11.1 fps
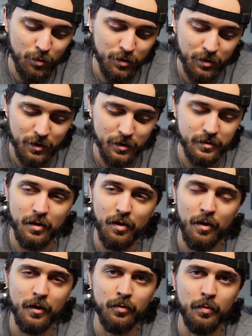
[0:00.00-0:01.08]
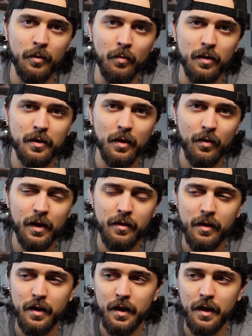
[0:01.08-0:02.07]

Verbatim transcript: ones because it's the hardest one to work around.